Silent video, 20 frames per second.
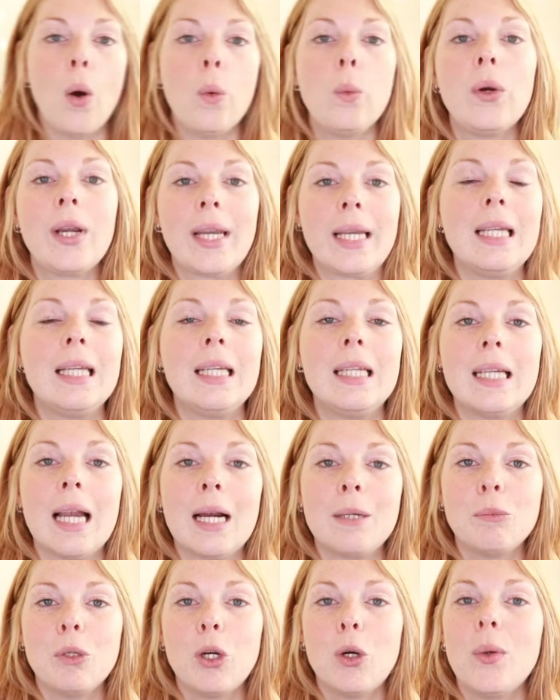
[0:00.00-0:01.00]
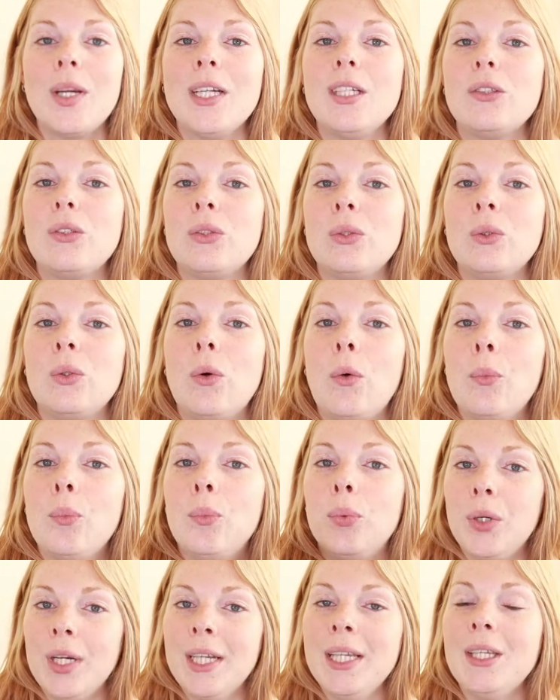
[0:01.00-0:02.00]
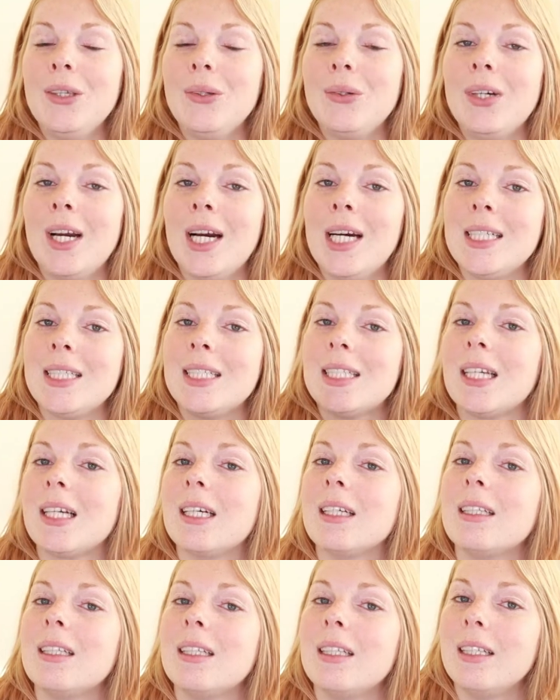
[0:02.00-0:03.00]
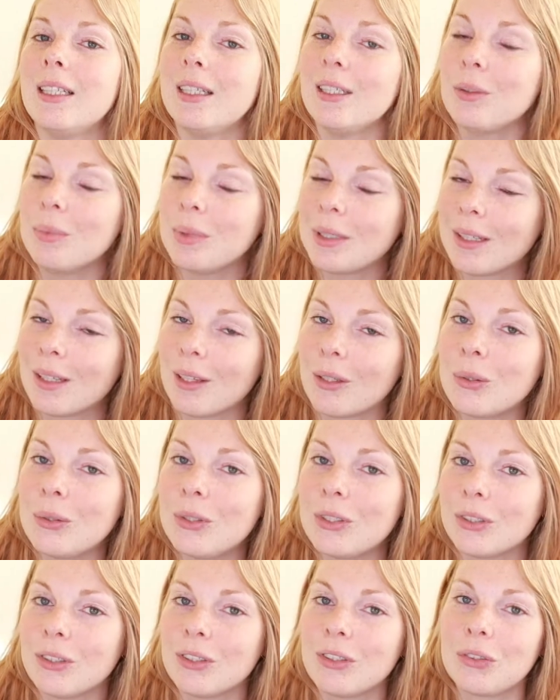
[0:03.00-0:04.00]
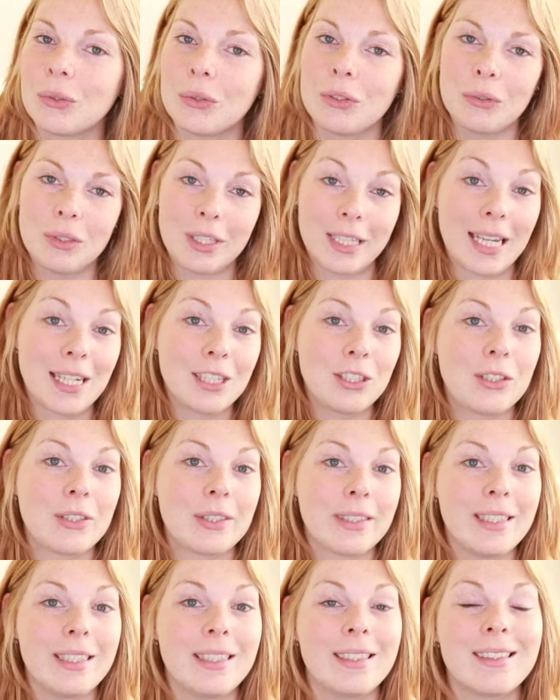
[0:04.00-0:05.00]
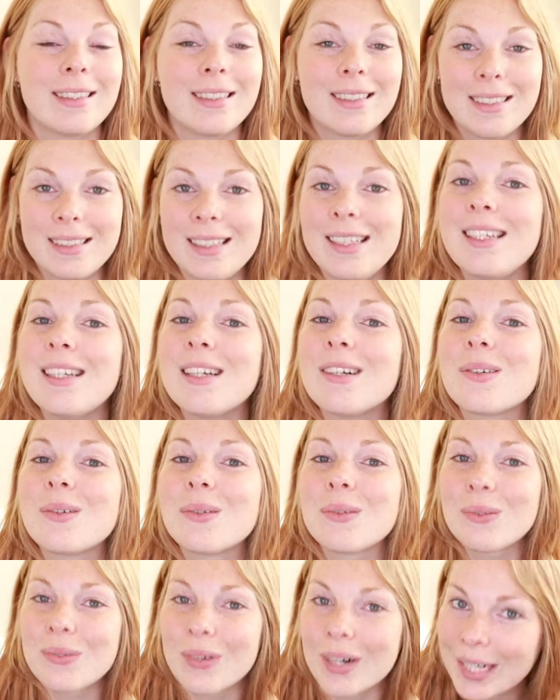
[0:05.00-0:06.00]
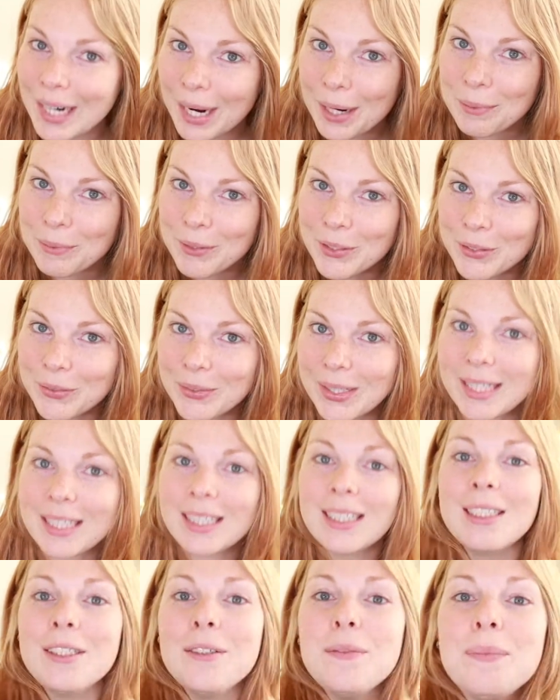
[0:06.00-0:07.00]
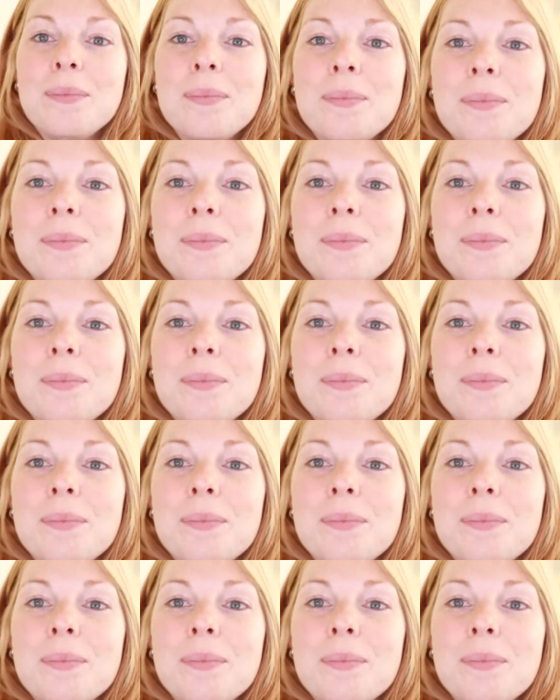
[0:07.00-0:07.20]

Okay, I'm going to bring you guys a little bit closer so you can actually see what I'm doing.